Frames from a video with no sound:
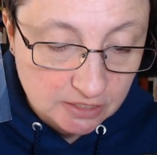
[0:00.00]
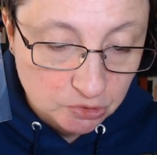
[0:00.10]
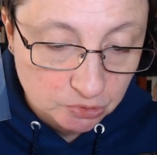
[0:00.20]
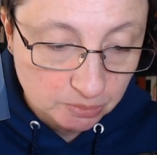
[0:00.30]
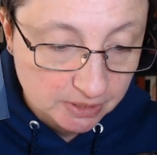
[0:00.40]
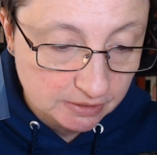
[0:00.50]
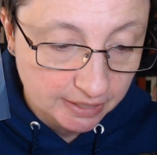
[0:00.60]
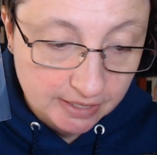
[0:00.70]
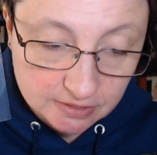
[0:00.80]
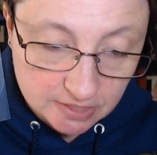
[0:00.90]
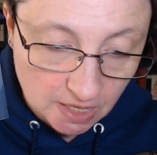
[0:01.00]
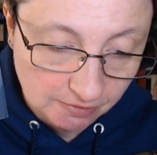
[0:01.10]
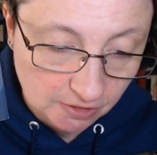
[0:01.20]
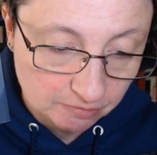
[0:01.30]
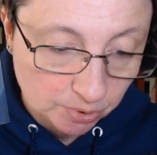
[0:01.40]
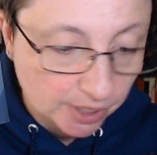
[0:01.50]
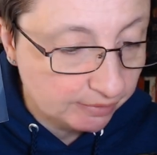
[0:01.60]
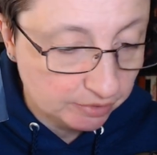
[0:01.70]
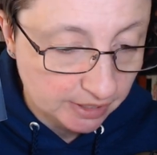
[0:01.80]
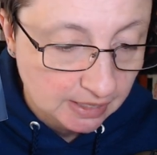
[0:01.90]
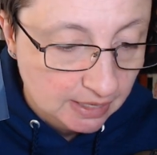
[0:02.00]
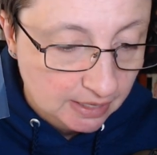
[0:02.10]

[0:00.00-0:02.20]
Deuterman's latest novel of bravery